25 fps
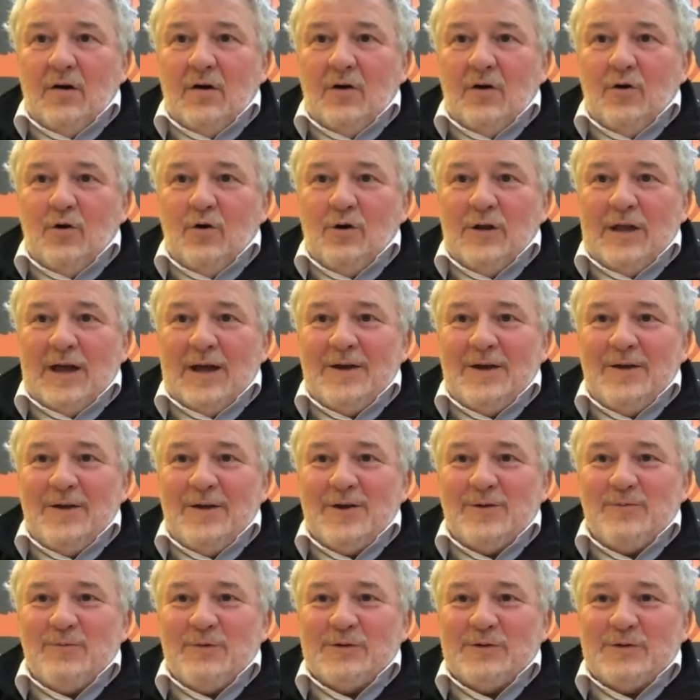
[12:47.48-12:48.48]
all I
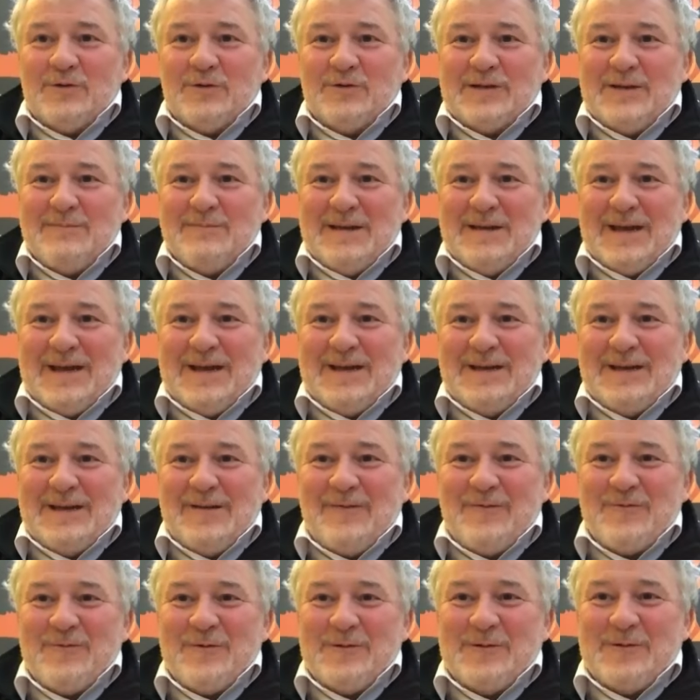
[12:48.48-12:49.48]
heard was, does it make a
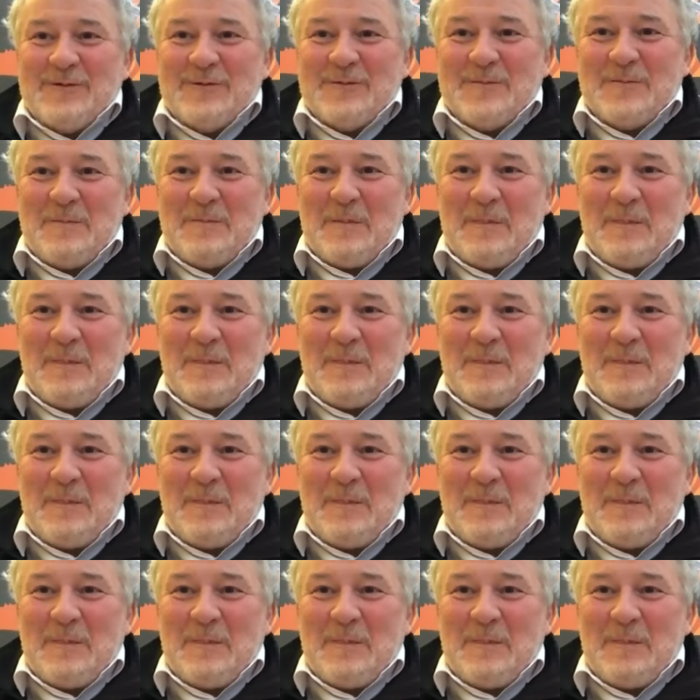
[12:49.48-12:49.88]
difference?